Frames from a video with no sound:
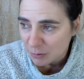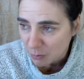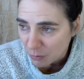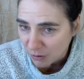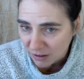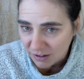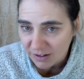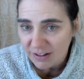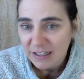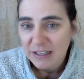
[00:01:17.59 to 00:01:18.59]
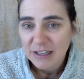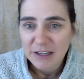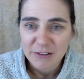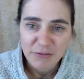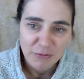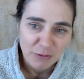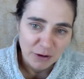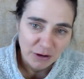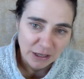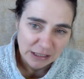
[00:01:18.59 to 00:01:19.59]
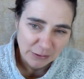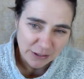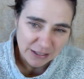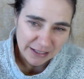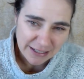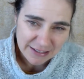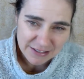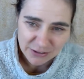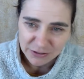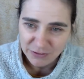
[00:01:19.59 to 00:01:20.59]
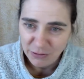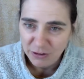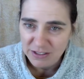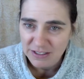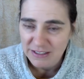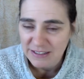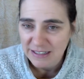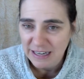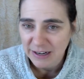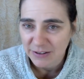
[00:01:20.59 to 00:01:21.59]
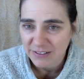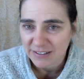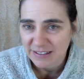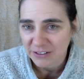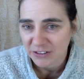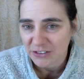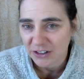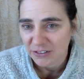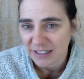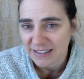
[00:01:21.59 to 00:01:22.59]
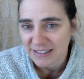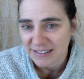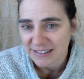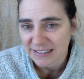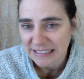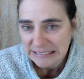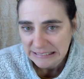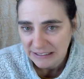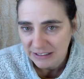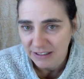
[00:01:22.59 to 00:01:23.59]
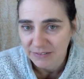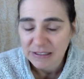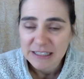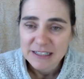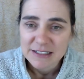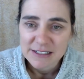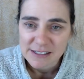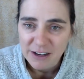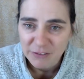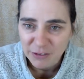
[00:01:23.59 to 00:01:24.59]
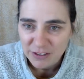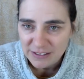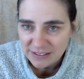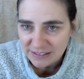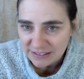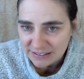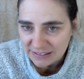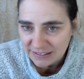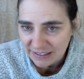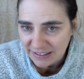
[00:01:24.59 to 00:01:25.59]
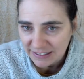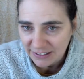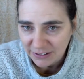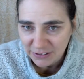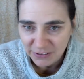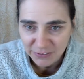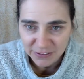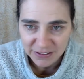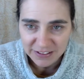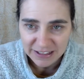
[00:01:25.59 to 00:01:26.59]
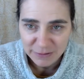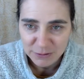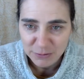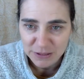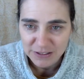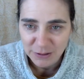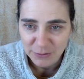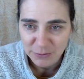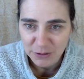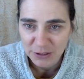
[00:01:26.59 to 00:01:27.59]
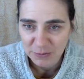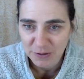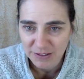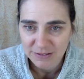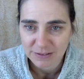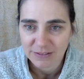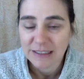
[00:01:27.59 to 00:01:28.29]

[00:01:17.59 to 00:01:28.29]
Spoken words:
Or if we're going against certain forces, how does this actually generate dis-ease, discomfort, disease, and all of that which we don't really want to